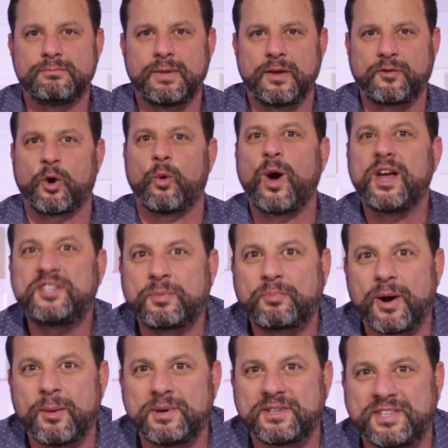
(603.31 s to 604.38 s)
if you're a white
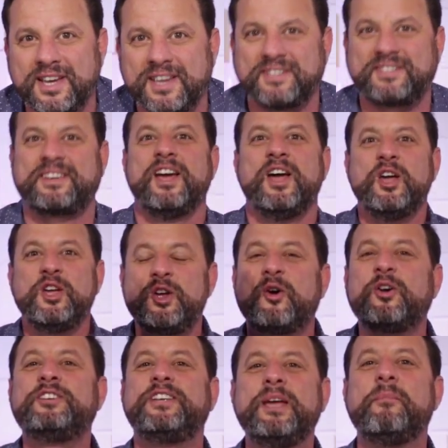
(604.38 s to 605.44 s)
supremacist,
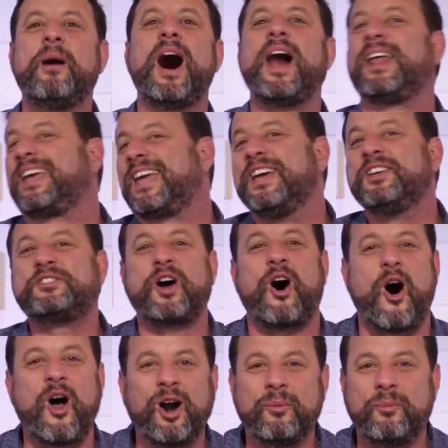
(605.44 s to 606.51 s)
you're demonic. It's
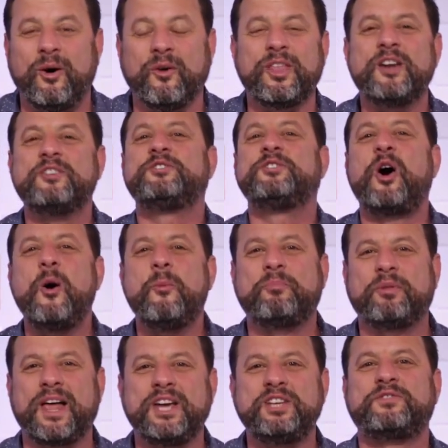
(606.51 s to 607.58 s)
horrible. There's no
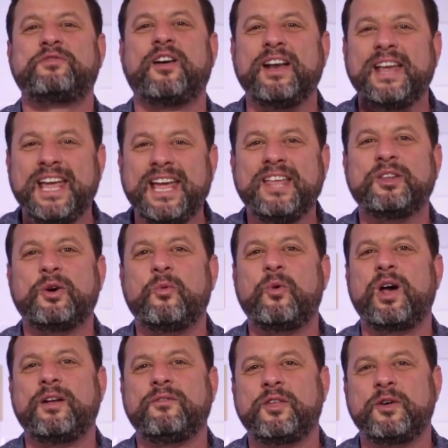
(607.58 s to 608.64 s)
place for either
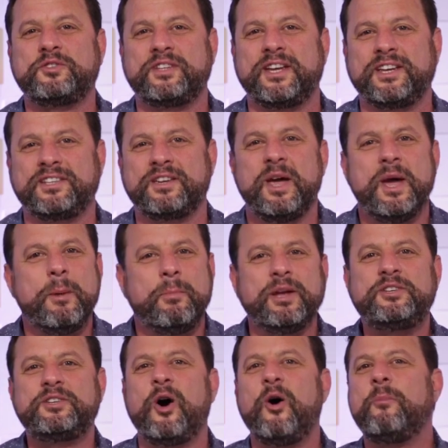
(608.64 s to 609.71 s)
one of those things.
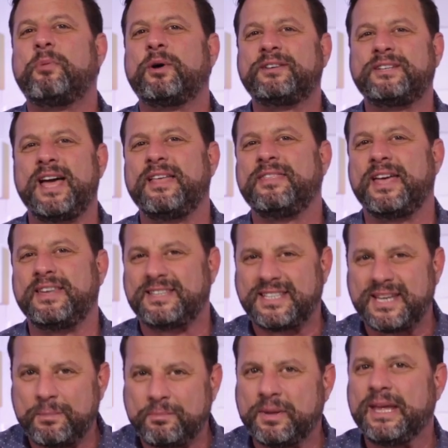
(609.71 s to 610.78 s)
But don't pretend that
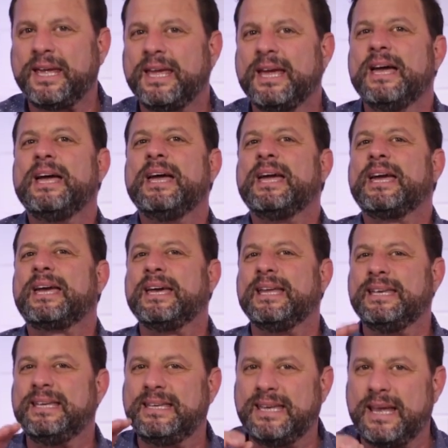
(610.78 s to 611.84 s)
simply
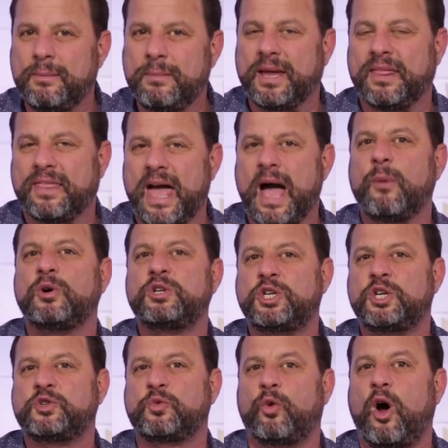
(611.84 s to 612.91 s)
condemning that which
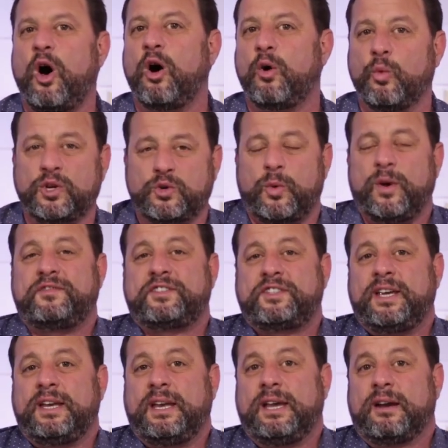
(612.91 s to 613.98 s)
is wrong, which we've
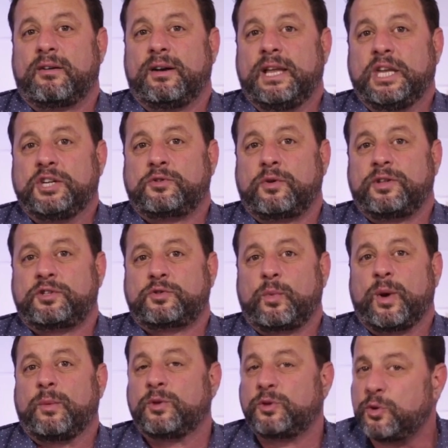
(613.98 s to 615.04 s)
seen here in Israel this
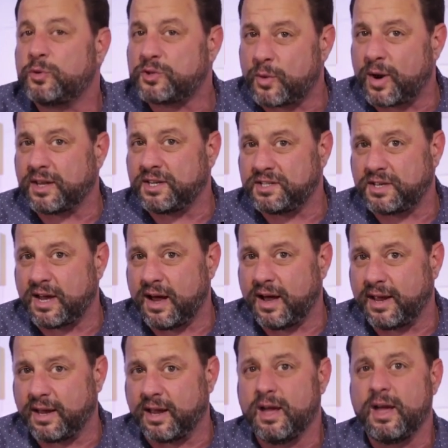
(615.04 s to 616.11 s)
week with 2 Israelis
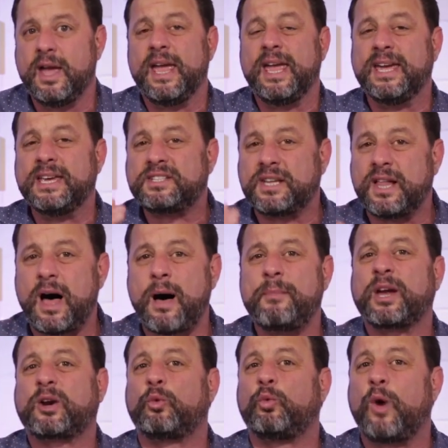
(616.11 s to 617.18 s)
dying,
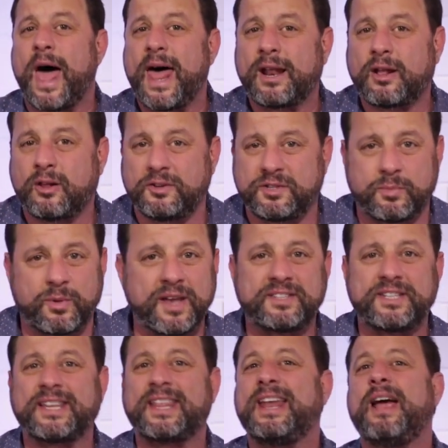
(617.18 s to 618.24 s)
Islamic radicalism. We're not
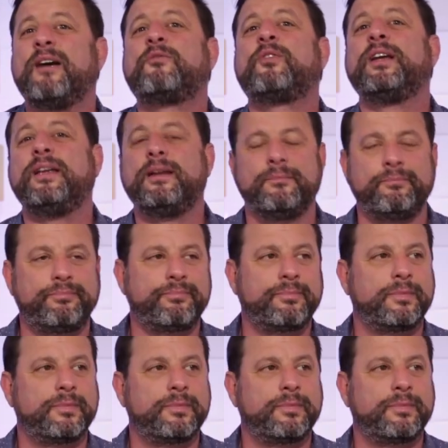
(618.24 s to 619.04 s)
saying that every